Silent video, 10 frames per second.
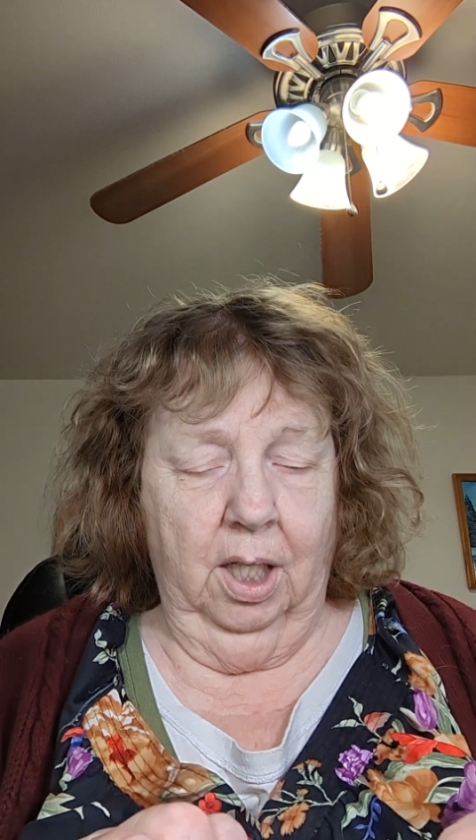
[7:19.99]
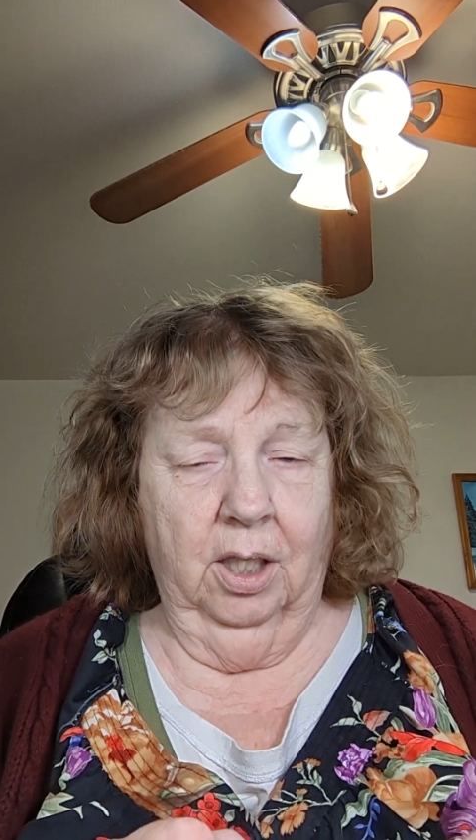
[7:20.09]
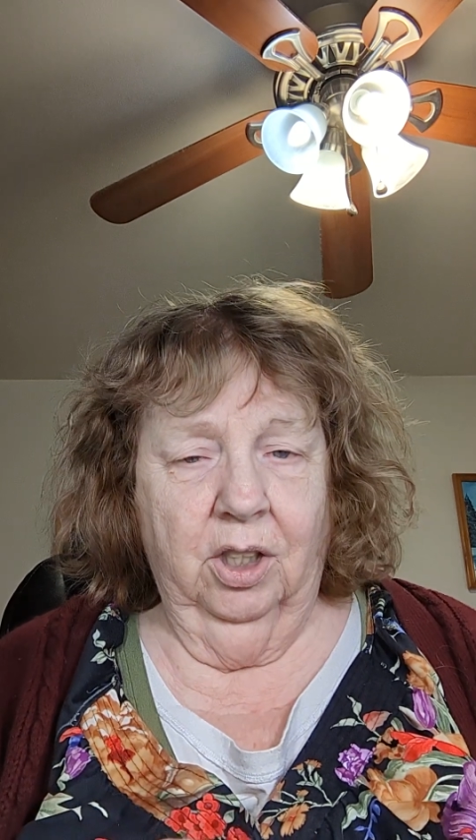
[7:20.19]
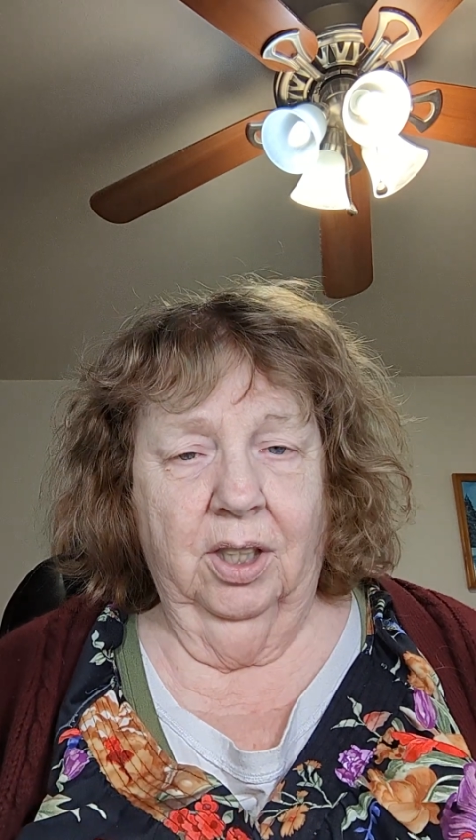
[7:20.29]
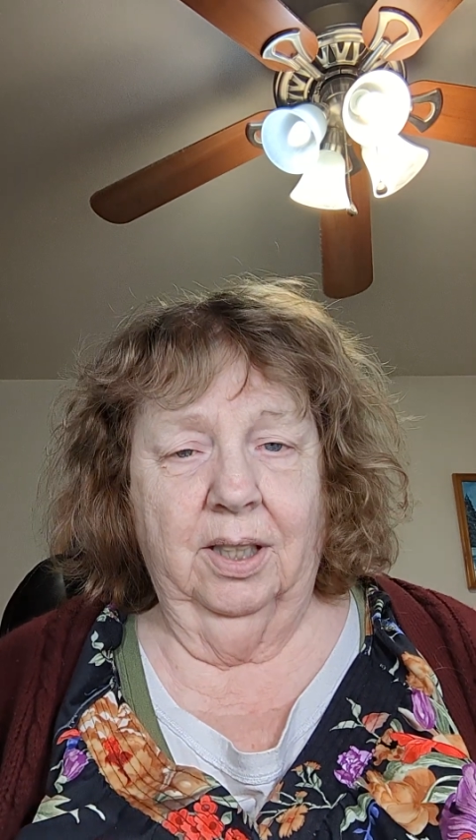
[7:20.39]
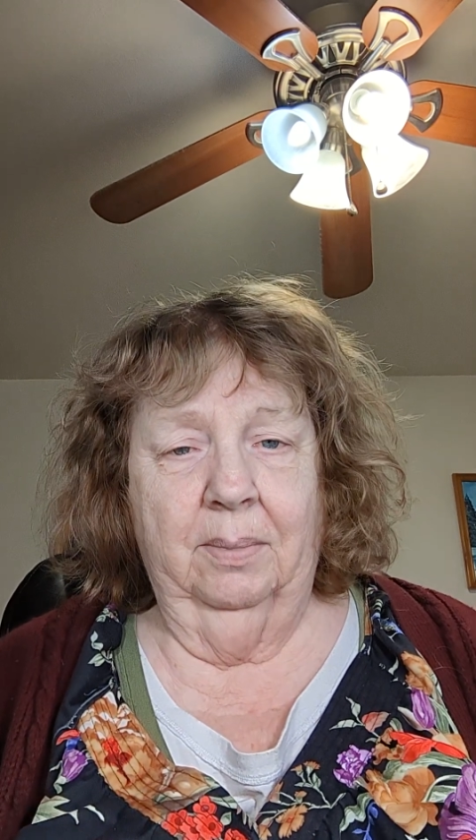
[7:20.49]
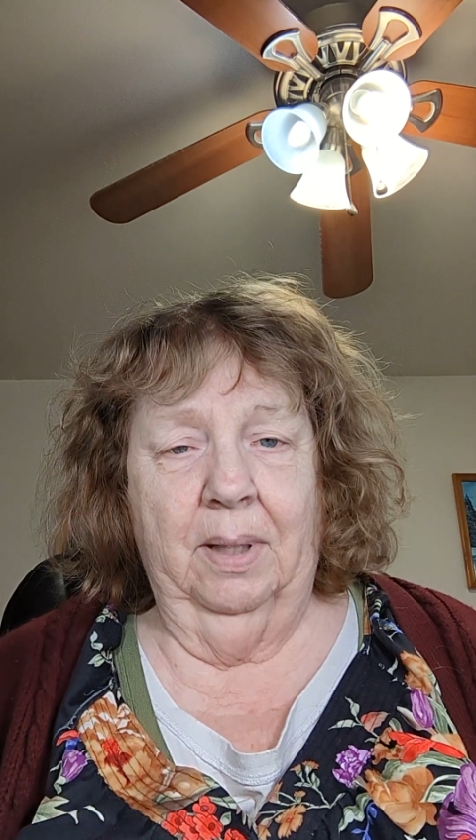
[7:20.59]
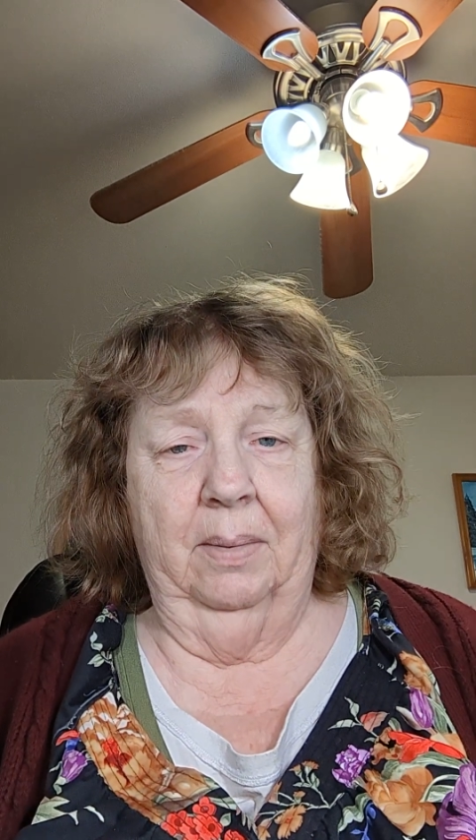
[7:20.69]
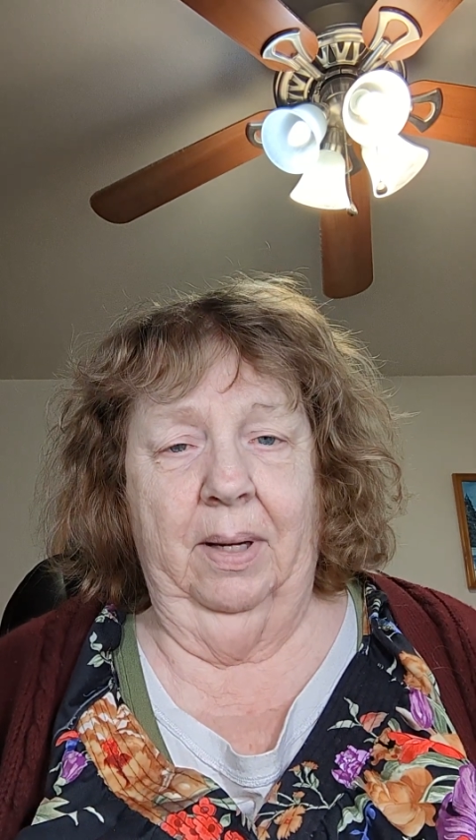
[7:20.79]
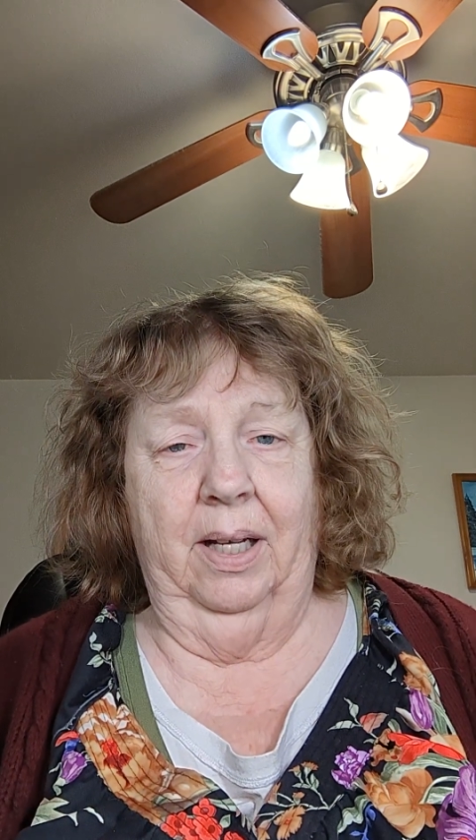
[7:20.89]
She said,
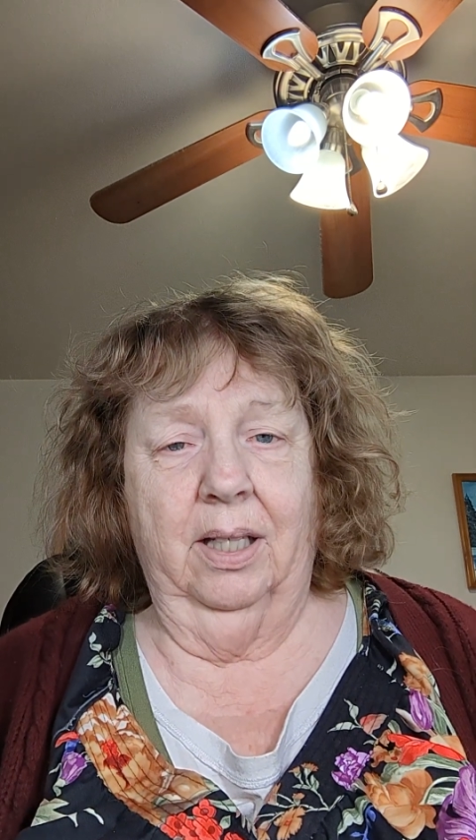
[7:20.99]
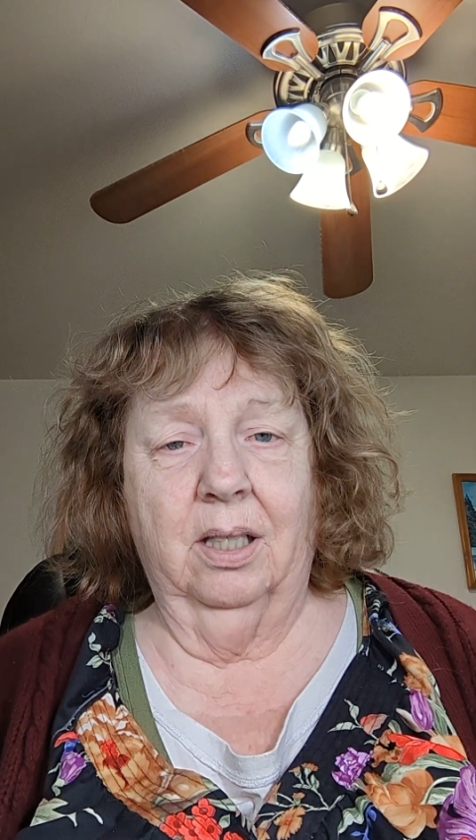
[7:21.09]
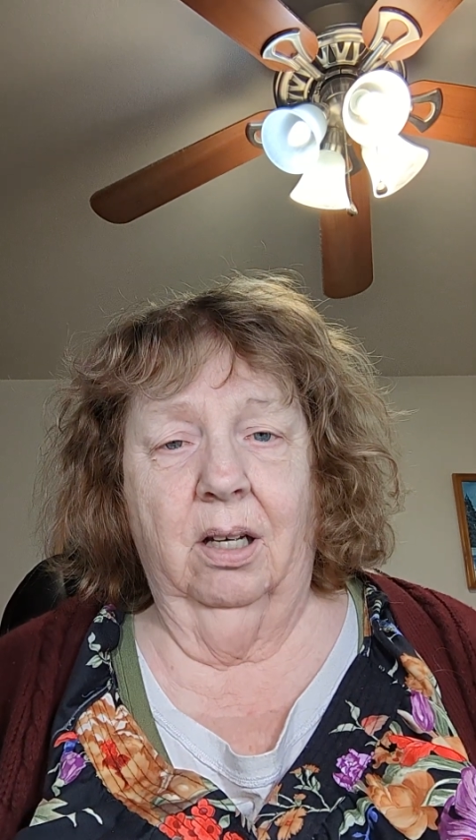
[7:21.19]
my back has